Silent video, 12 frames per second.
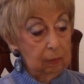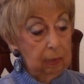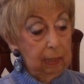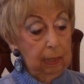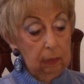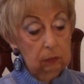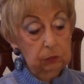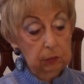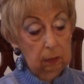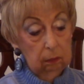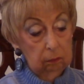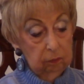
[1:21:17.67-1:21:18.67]

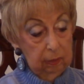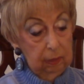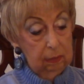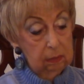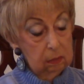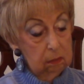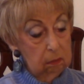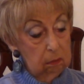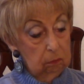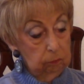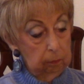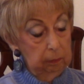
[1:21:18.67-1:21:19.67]
eggshell things
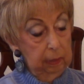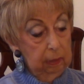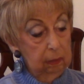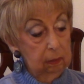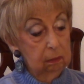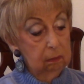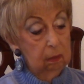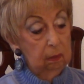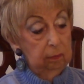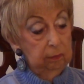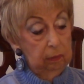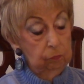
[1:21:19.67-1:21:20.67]
on the bed, and
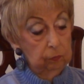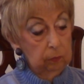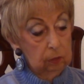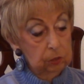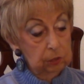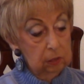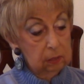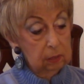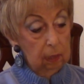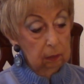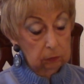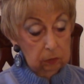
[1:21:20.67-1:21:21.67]
they furnished his
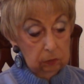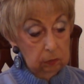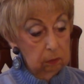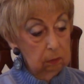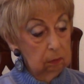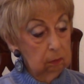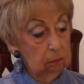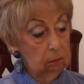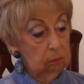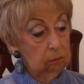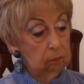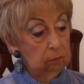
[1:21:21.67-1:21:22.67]
oxygen and
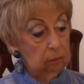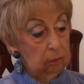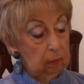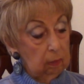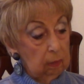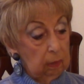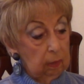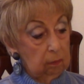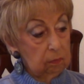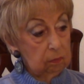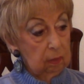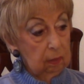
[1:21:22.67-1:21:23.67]

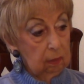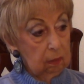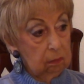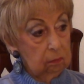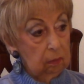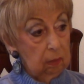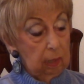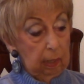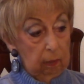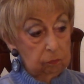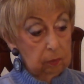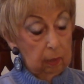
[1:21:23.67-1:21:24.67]
everything. And
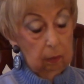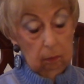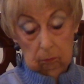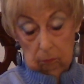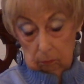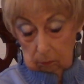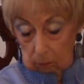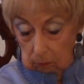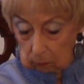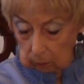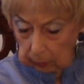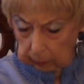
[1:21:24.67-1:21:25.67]
after I
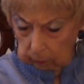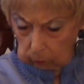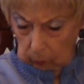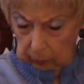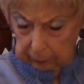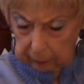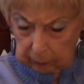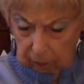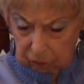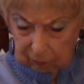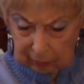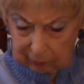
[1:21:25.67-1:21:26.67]
got well enough,
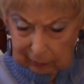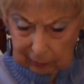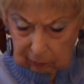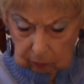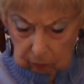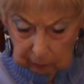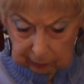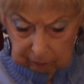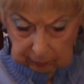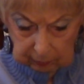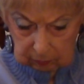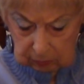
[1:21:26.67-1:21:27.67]
and I'd go out
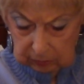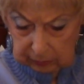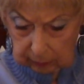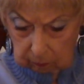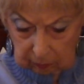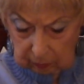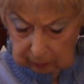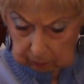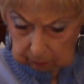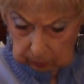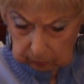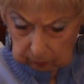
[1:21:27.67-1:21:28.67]
there and stay with him
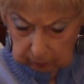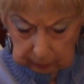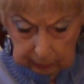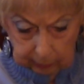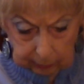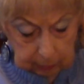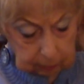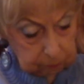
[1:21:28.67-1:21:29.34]
during the day,